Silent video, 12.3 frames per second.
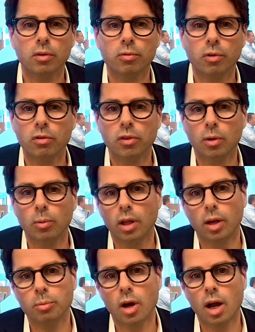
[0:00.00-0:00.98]
the first thing we
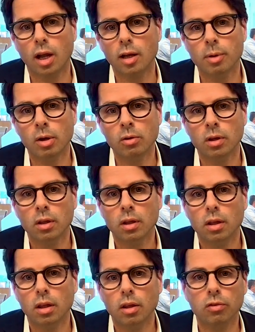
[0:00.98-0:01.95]
end up talking about
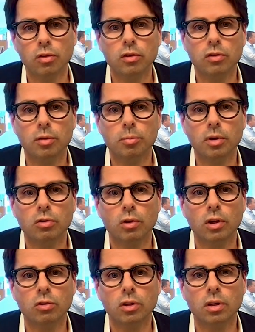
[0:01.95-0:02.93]
is lease
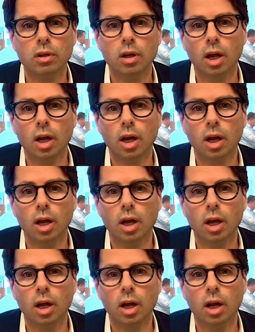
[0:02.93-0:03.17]
administration.